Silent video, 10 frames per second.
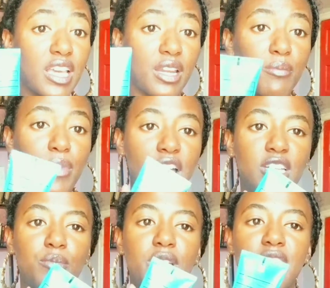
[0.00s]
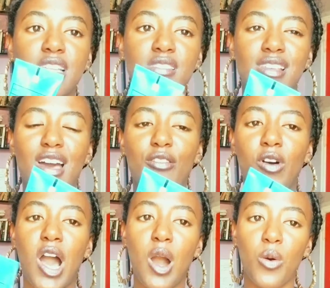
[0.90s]
getting banned because of
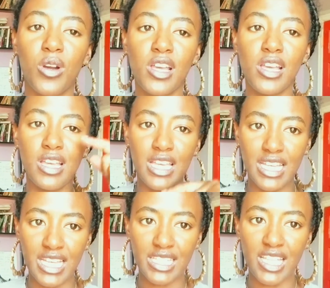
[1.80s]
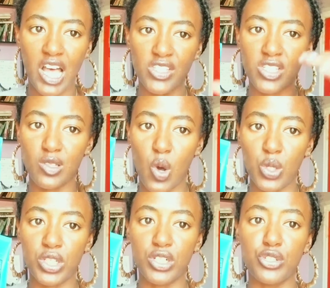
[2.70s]
how it can last
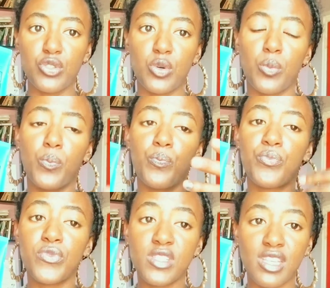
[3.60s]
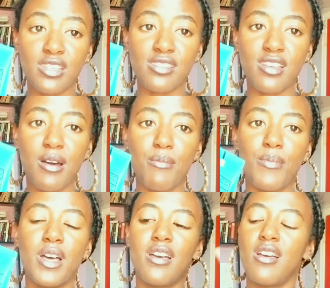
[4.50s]
longer in your system,
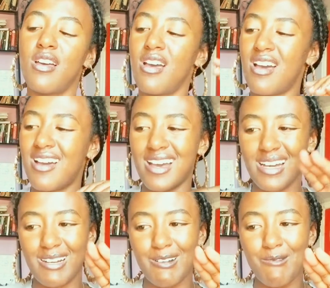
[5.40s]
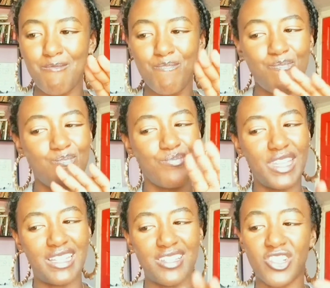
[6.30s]
and
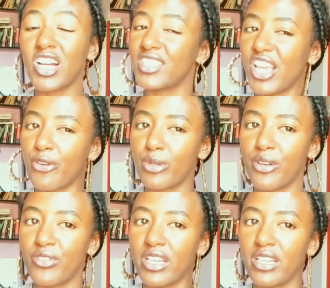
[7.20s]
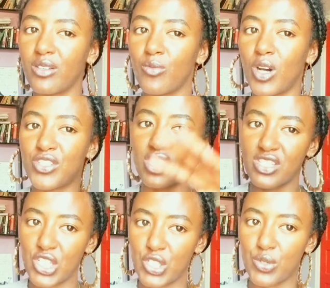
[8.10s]
it's hard to get rid of it once
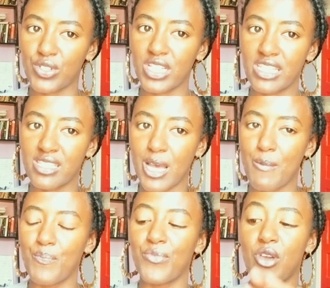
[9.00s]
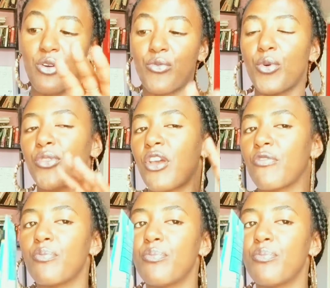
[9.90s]
it's in your system. Therefore, the